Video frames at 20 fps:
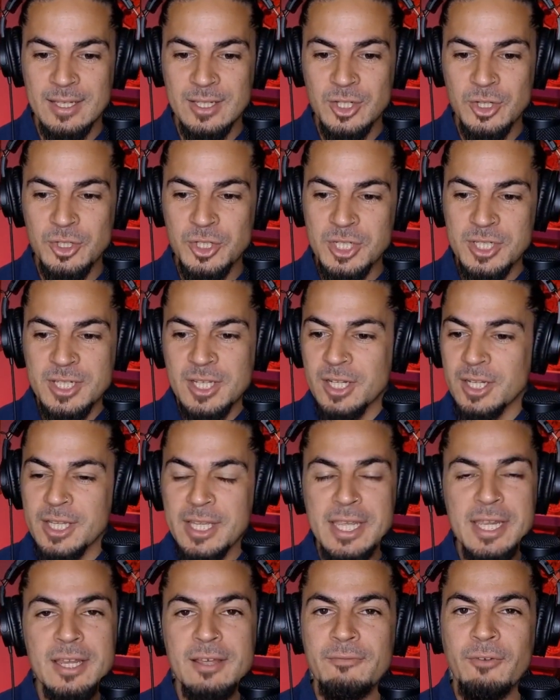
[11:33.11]
you're just
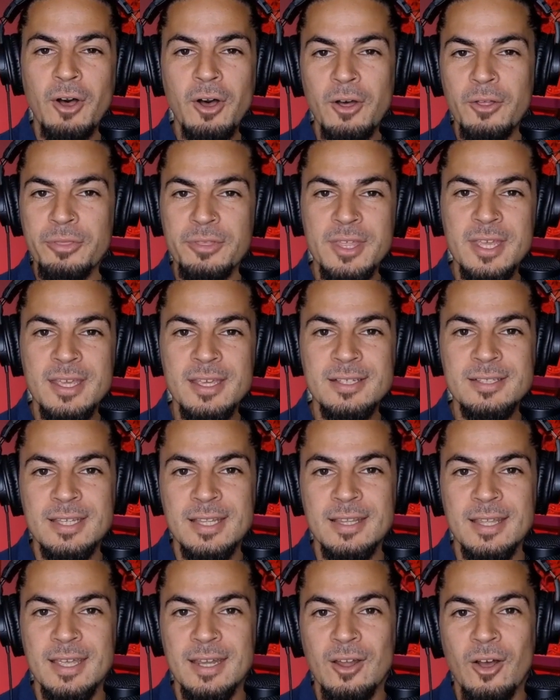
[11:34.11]
clean of all things,
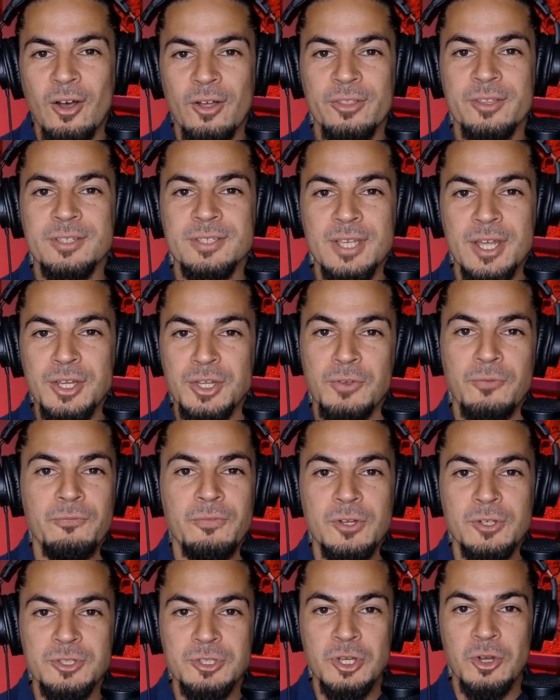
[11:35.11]
and then all of a sudden you
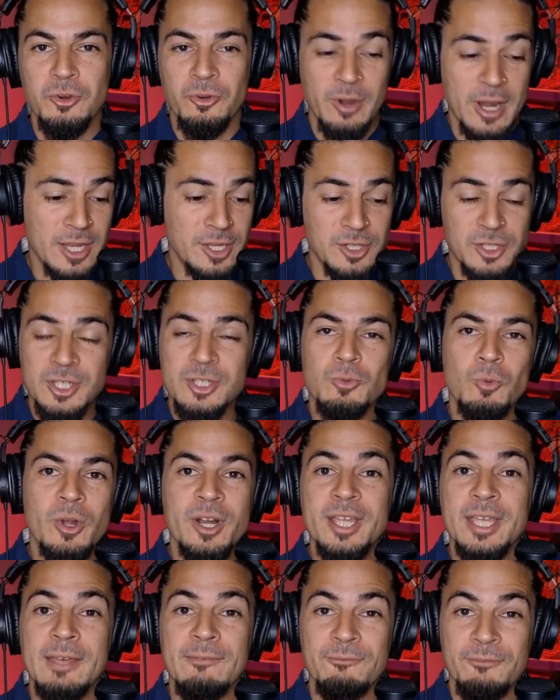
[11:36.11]
feel so great, you just want
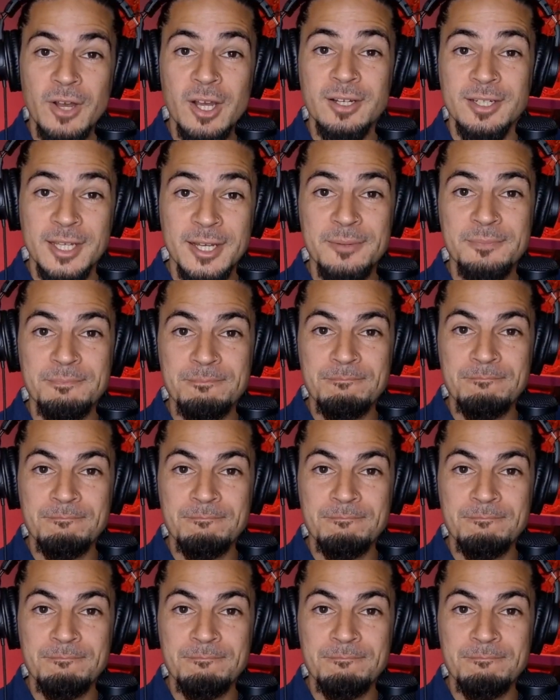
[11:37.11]
to get fucked up?